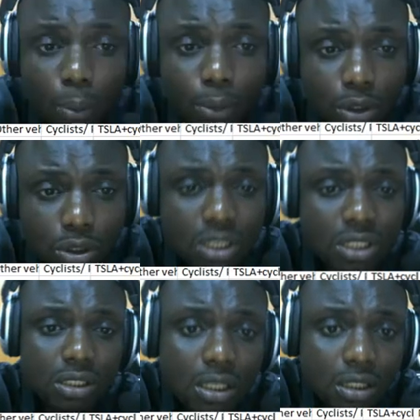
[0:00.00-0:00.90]
be using the
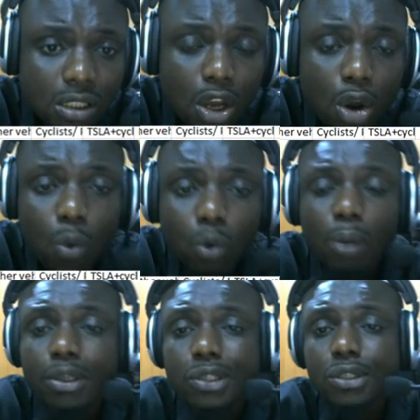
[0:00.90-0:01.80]
state, we will not
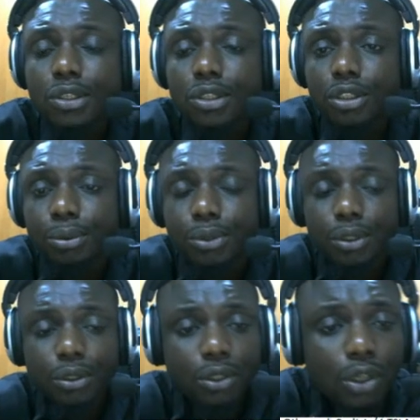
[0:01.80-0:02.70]
be using the description.